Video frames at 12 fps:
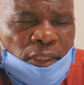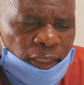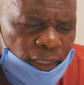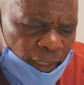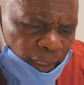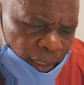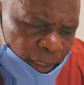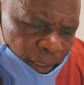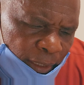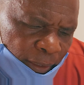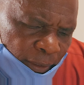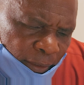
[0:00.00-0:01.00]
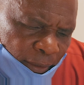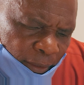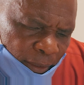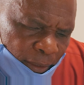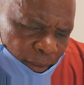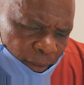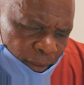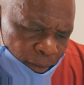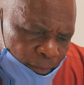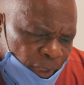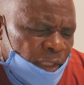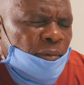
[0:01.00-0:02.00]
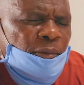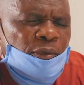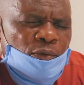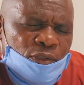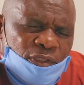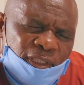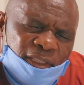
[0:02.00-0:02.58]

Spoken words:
Maybe because